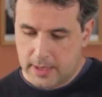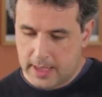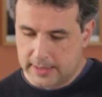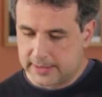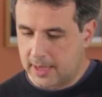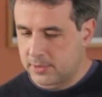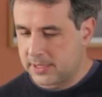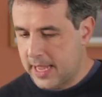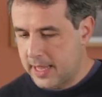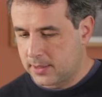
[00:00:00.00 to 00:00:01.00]
in some
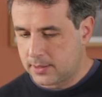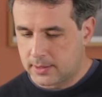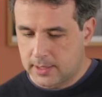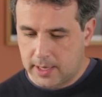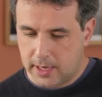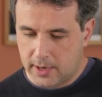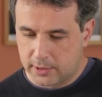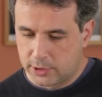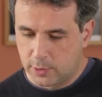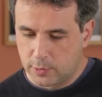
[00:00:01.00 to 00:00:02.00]
sense,
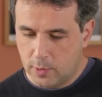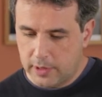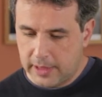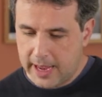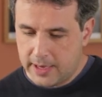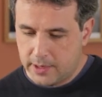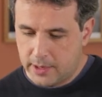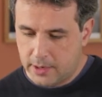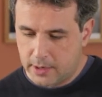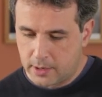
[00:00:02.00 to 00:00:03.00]
sooner or
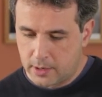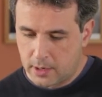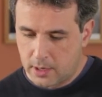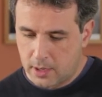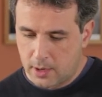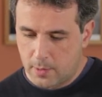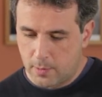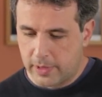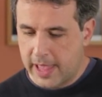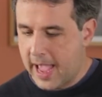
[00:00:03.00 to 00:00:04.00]
later,
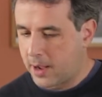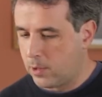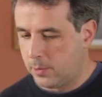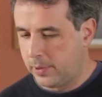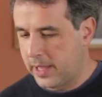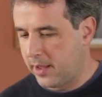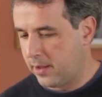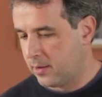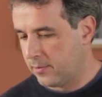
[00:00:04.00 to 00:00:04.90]
black will play